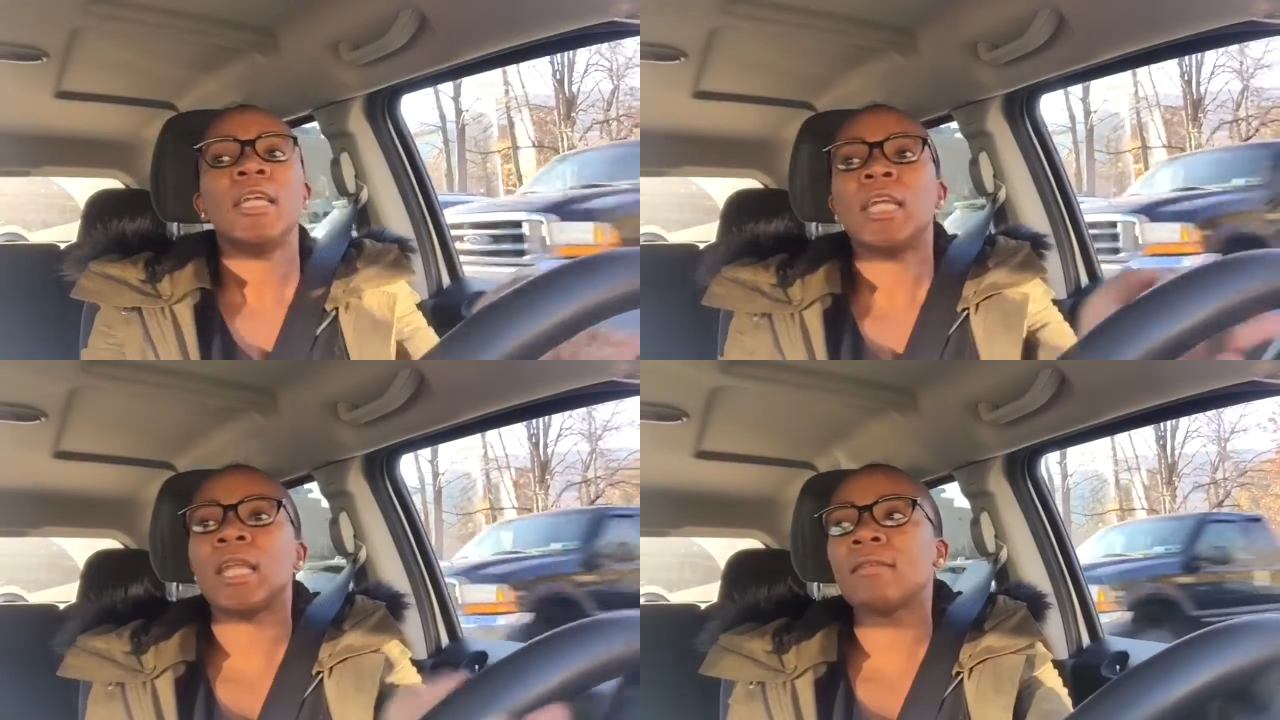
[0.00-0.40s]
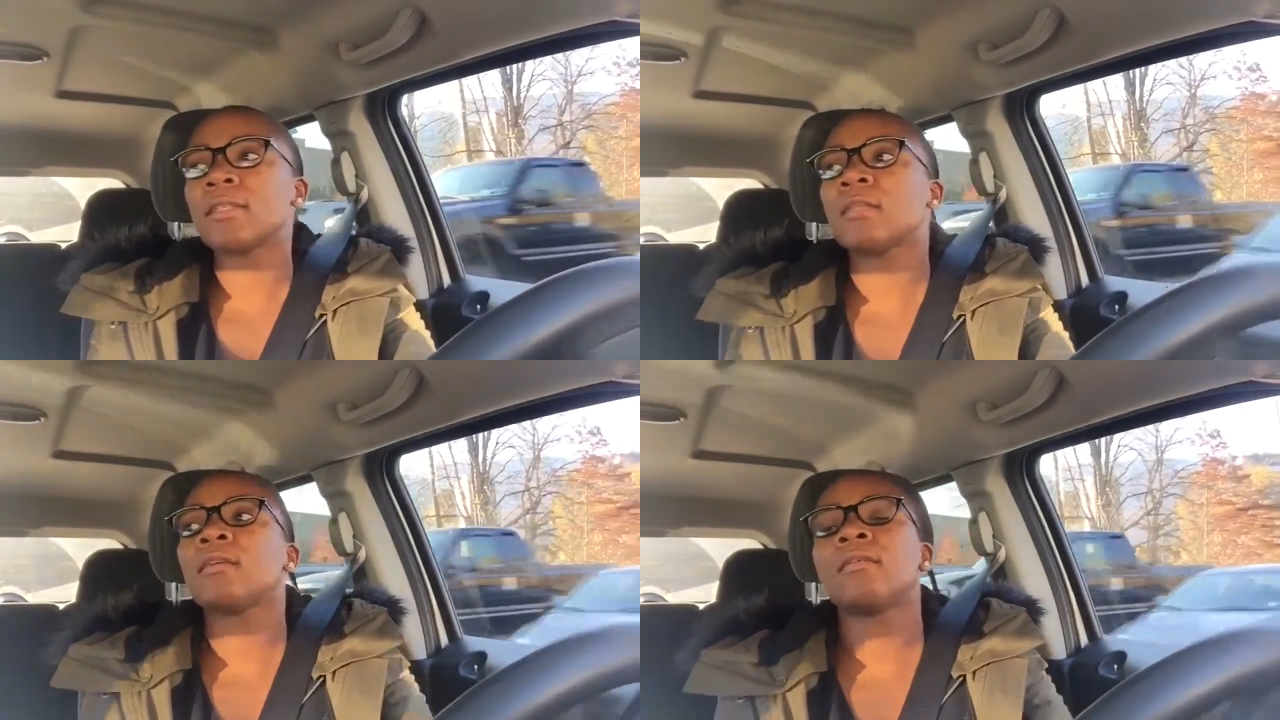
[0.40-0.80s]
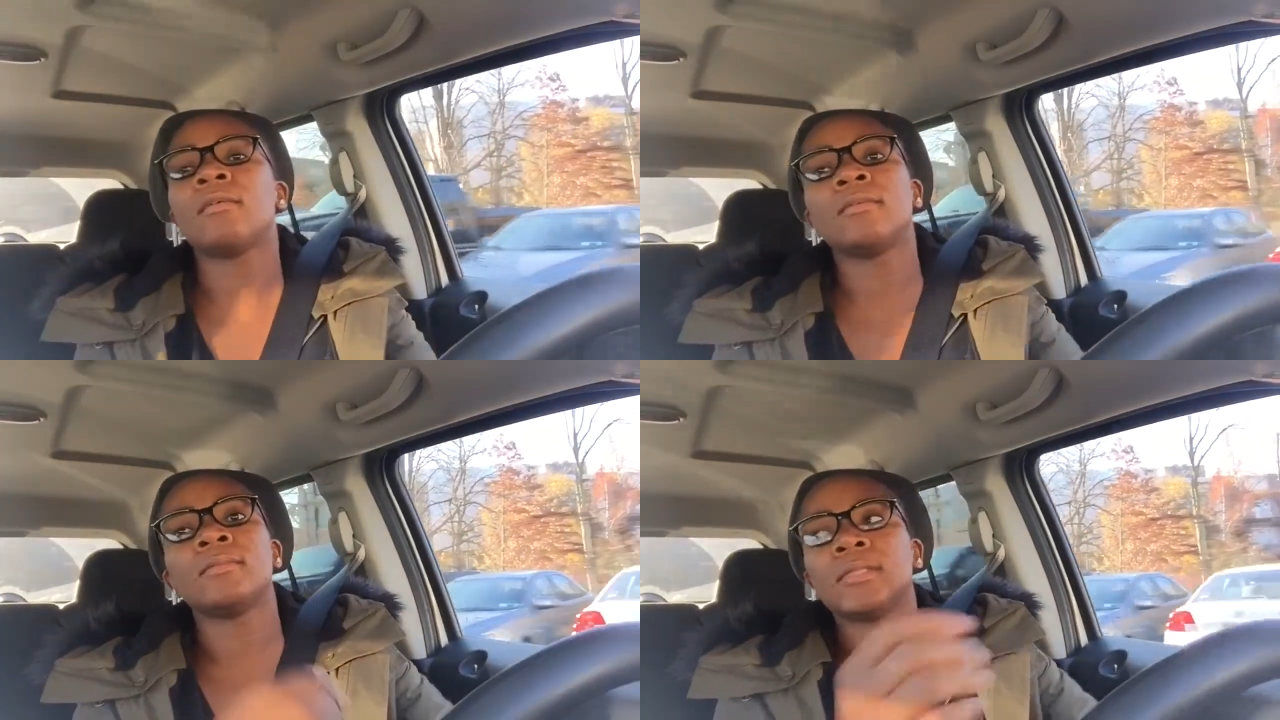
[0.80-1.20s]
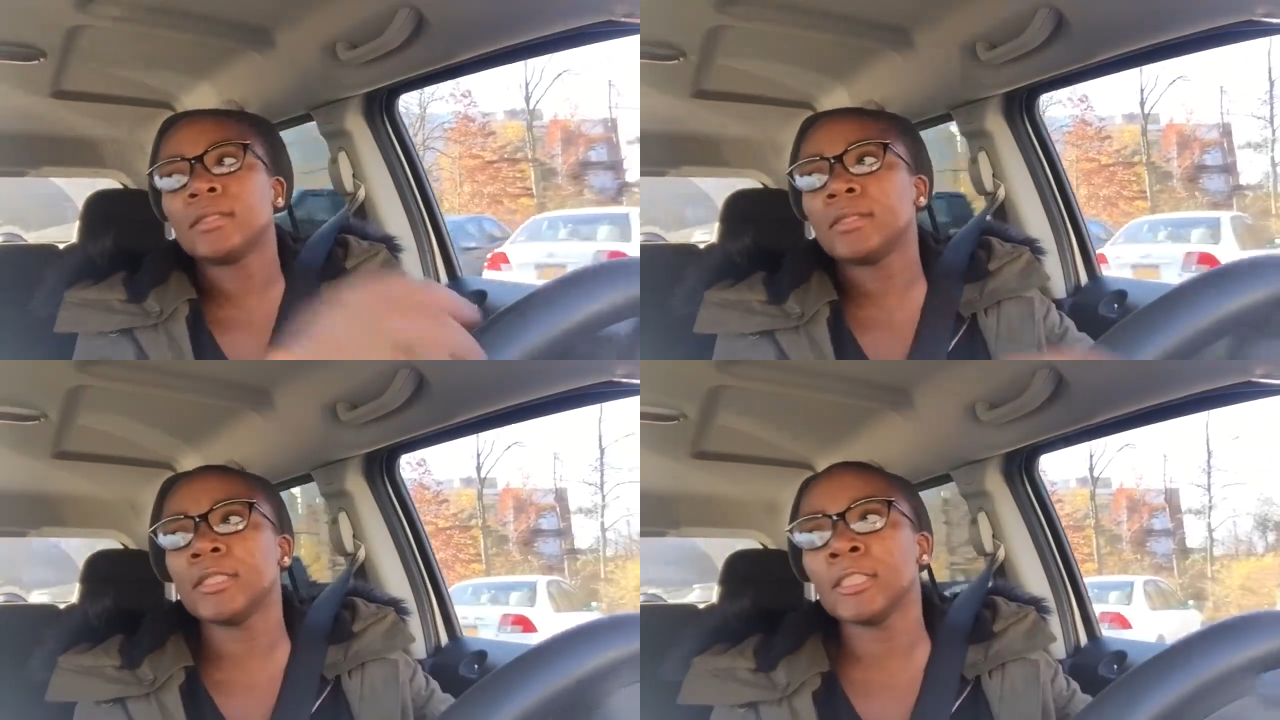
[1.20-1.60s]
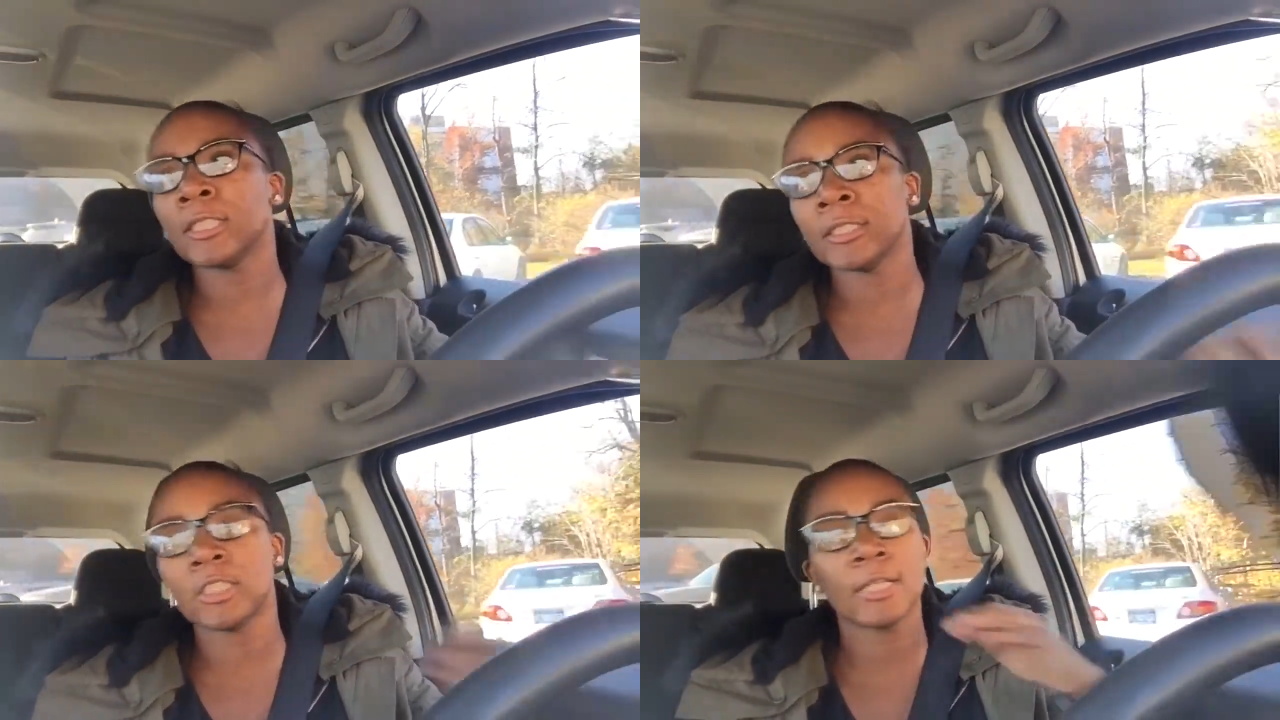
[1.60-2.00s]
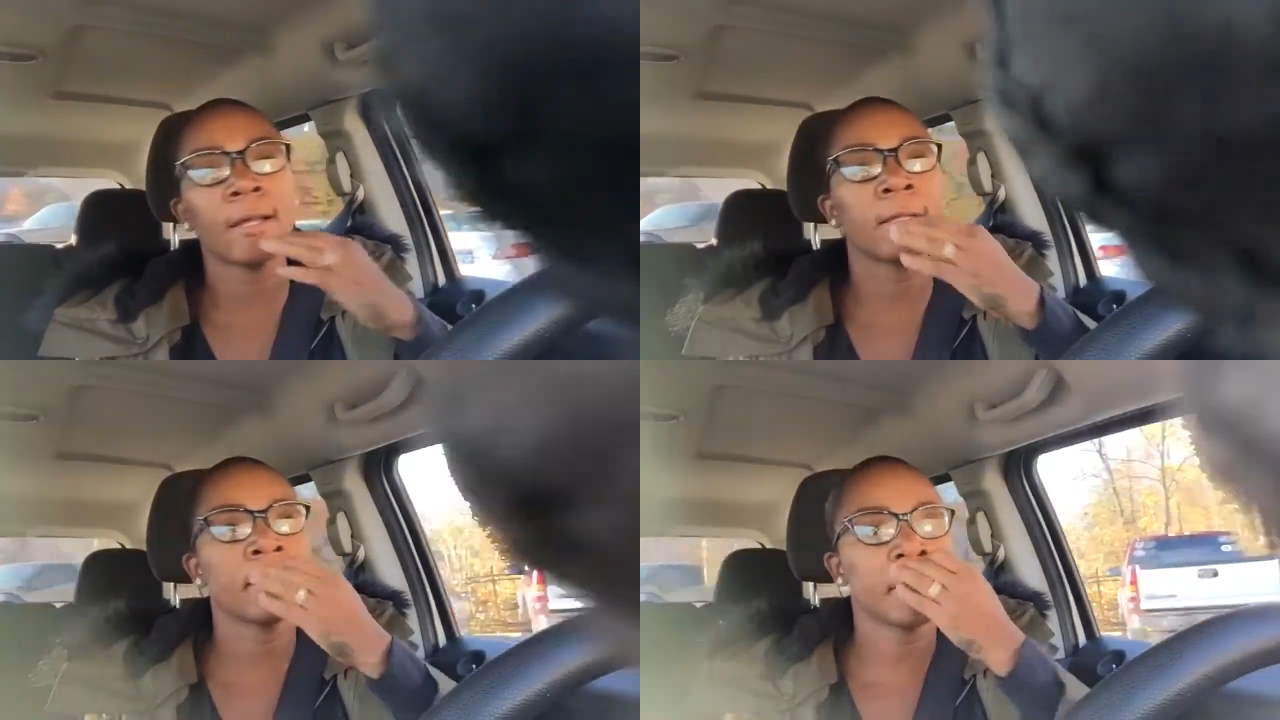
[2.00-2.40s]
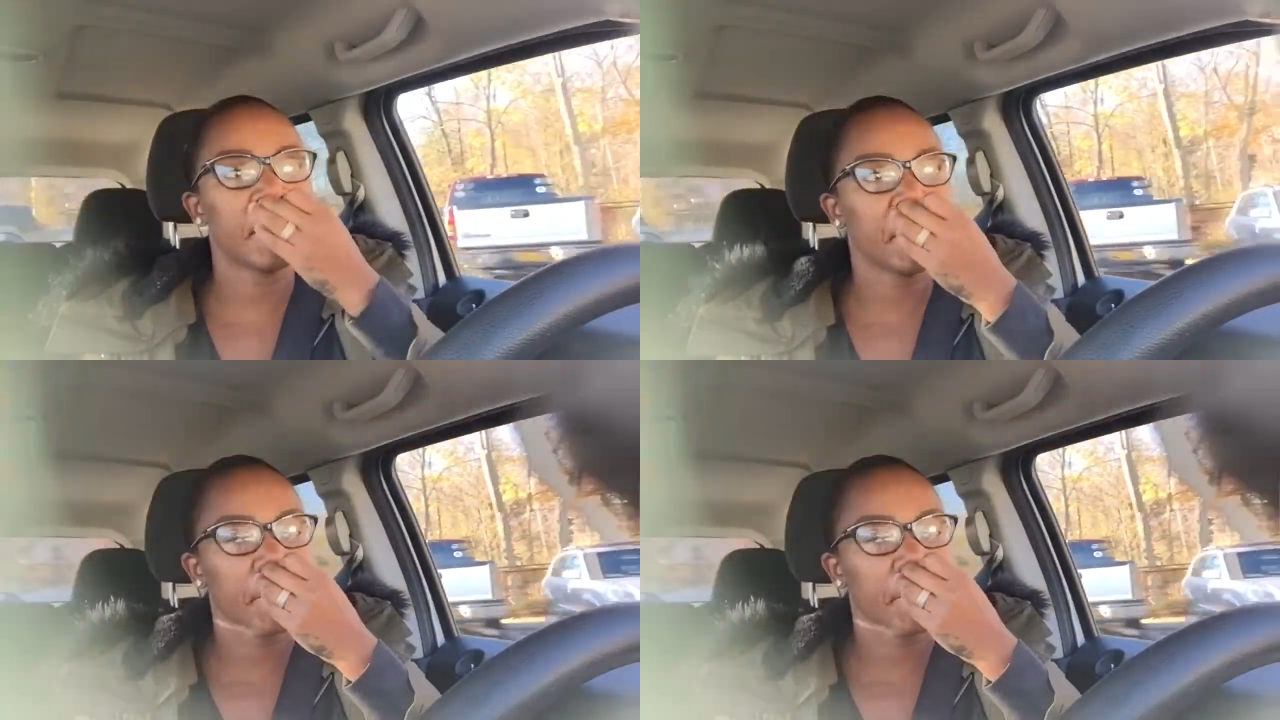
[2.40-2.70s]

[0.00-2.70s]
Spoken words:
And I was like, oh my gosh, Tyler,